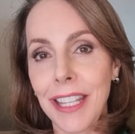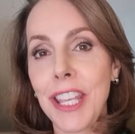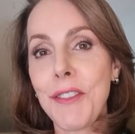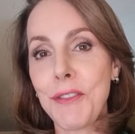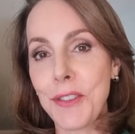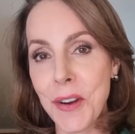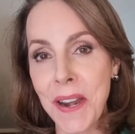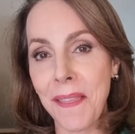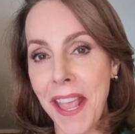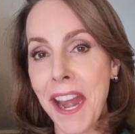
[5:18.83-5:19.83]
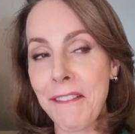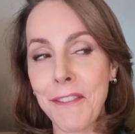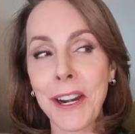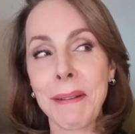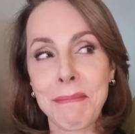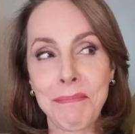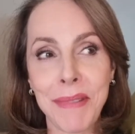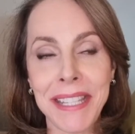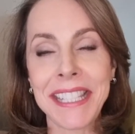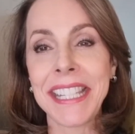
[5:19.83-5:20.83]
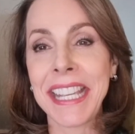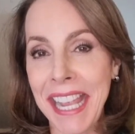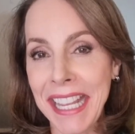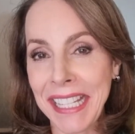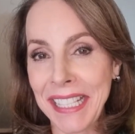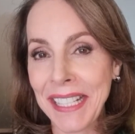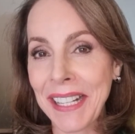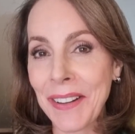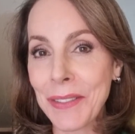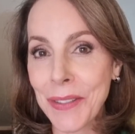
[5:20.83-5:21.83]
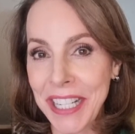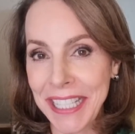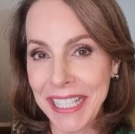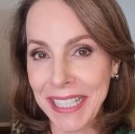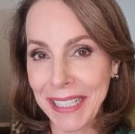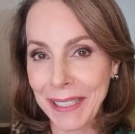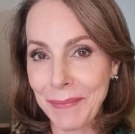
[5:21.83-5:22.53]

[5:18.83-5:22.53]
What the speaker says: if you are there for a bit technical reading.